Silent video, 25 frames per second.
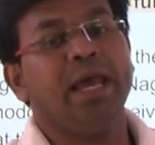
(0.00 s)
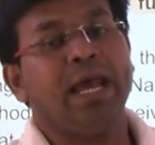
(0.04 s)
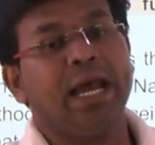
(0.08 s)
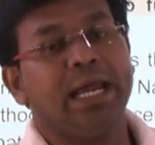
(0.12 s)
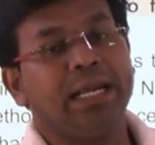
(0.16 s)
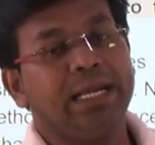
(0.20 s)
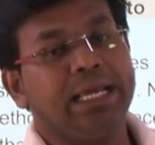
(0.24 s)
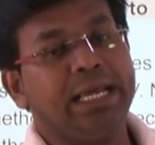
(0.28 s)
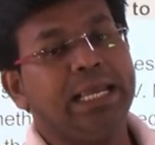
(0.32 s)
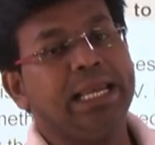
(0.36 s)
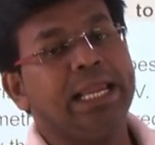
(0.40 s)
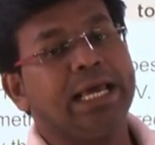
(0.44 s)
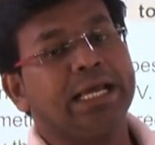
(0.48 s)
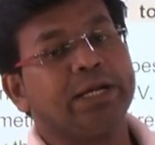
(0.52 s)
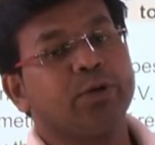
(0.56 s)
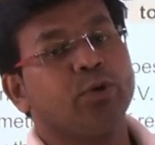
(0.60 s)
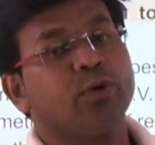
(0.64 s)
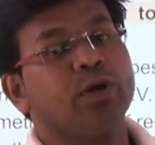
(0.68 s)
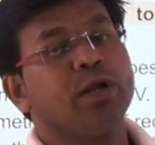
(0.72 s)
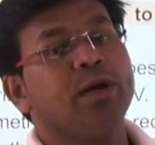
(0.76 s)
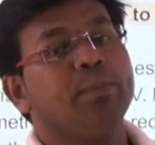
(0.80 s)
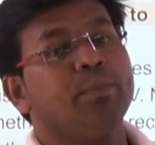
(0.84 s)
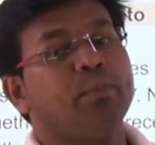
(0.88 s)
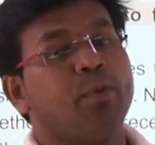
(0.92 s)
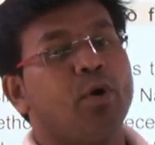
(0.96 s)
And
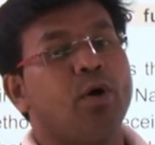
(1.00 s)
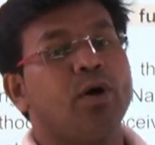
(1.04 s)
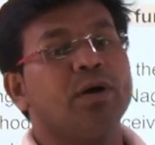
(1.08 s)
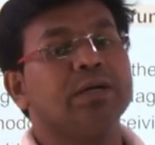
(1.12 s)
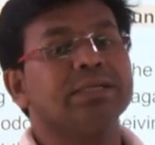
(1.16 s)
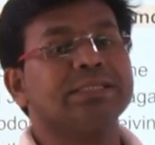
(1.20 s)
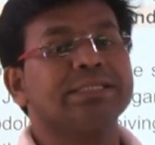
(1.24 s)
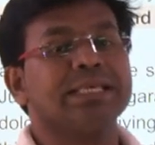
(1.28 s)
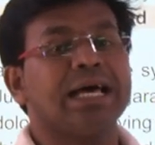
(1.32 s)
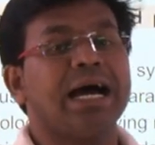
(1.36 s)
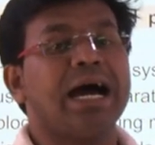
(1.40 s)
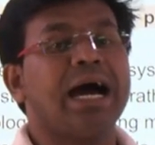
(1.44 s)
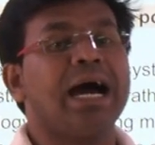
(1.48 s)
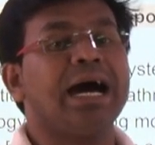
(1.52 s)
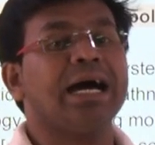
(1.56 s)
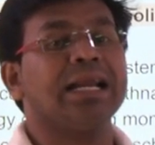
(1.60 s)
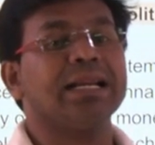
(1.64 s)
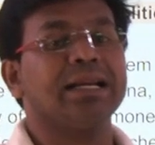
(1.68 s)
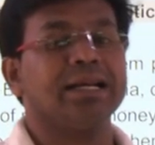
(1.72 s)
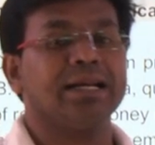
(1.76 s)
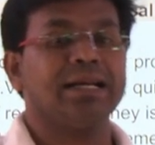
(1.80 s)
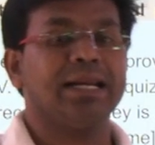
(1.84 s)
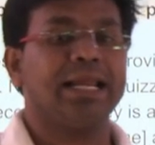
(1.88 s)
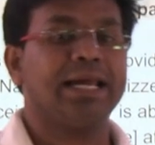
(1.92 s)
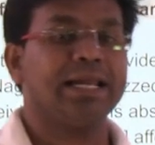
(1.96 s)
electoral bonds
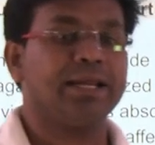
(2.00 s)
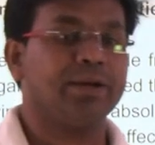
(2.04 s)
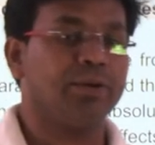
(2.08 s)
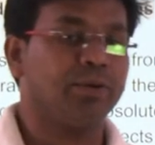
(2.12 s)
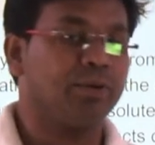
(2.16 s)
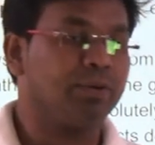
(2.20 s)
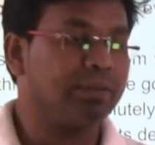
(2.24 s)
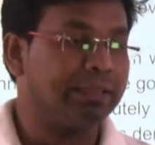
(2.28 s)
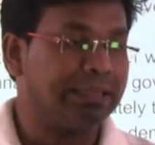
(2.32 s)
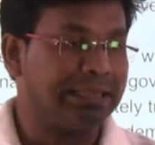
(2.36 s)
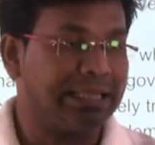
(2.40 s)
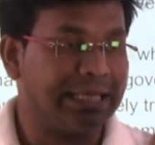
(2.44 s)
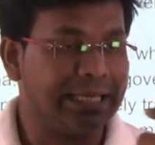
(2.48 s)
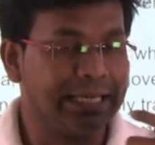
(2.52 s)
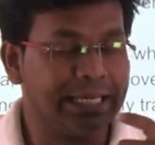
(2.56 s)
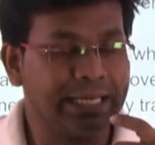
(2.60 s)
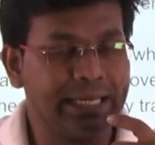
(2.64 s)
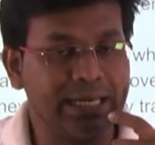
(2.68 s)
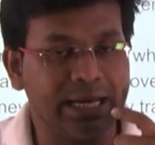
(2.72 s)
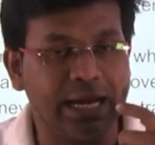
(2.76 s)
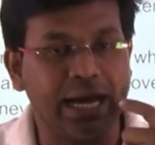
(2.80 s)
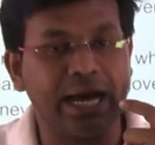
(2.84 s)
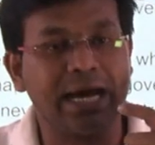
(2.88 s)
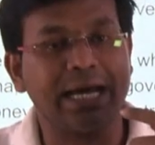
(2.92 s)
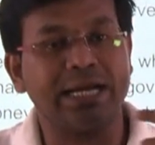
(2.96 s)
are, like, you know,
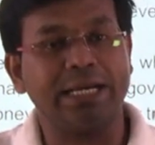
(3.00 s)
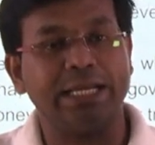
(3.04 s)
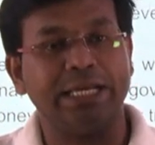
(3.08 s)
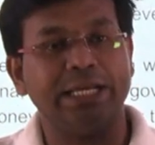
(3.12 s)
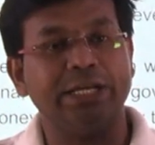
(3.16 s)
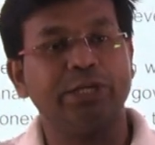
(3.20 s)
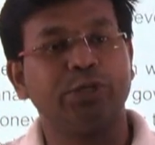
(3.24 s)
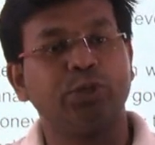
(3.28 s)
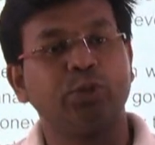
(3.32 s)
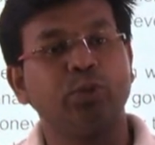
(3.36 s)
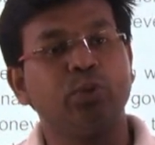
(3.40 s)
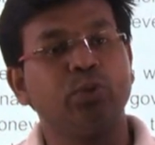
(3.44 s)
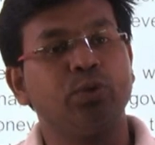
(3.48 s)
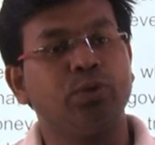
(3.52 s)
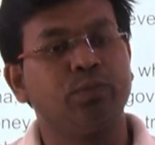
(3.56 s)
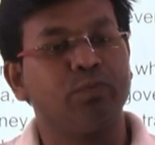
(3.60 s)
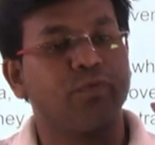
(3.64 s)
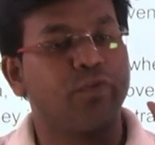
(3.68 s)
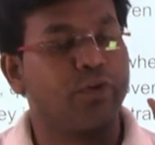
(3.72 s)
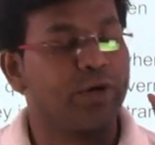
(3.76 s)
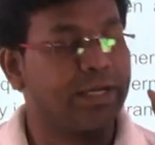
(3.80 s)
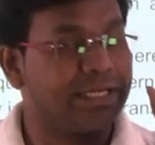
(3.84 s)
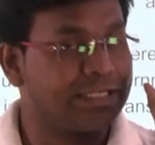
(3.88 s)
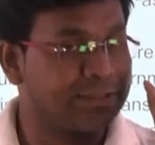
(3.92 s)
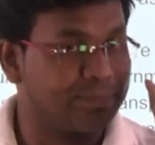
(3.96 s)
they are issued
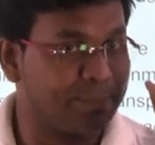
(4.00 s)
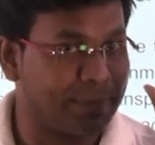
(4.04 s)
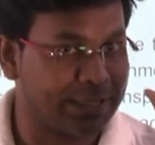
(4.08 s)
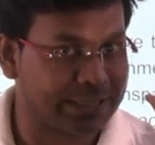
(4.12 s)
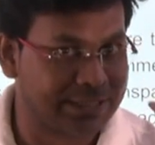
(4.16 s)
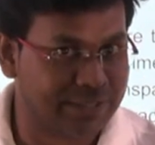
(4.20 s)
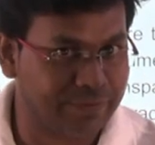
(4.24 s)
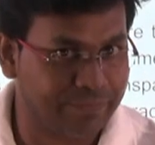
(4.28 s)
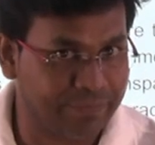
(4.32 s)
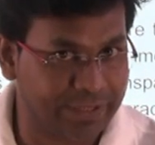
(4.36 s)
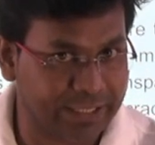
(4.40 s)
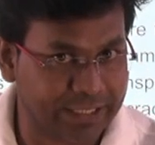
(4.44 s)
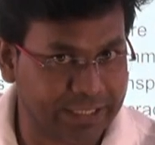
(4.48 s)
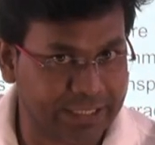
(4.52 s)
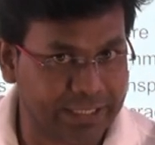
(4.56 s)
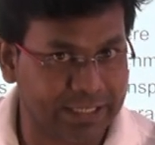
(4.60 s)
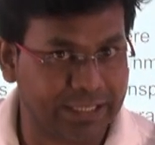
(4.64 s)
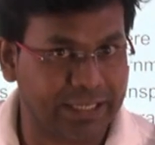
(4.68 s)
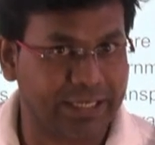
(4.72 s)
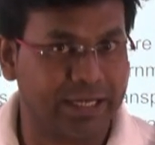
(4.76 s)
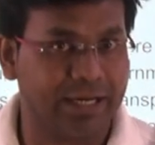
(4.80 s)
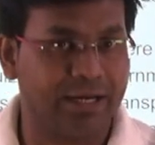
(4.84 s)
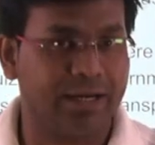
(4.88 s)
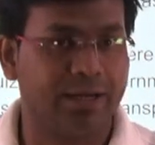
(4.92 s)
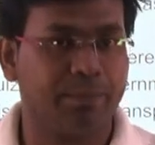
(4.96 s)
for a specific
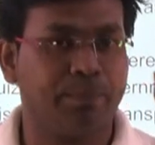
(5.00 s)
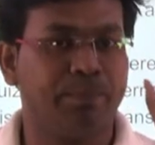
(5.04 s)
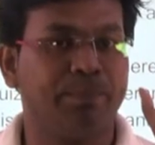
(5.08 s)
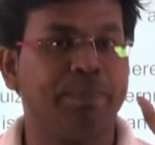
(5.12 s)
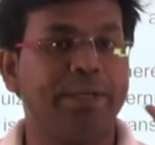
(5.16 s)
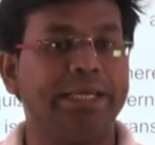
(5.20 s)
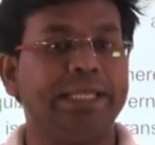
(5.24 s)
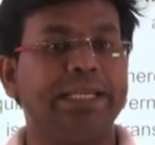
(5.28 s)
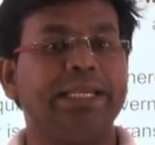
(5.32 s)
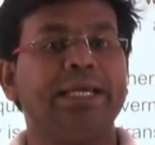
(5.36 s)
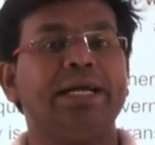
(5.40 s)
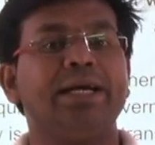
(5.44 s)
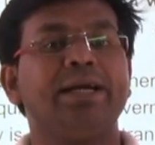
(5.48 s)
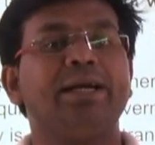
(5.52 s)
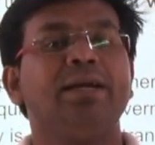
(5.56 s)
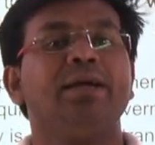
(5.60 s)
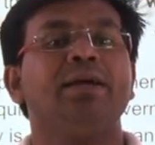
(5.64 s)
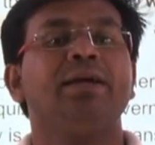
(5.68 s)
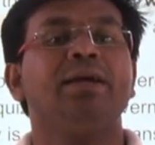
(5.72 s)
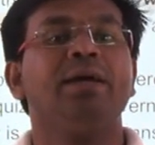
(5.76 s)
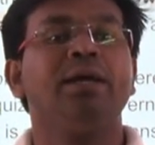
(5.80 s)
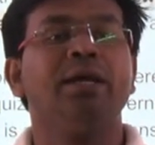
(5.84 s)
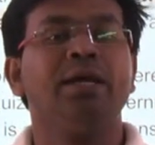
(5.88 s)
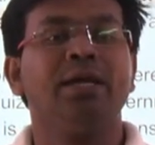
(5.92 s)
period,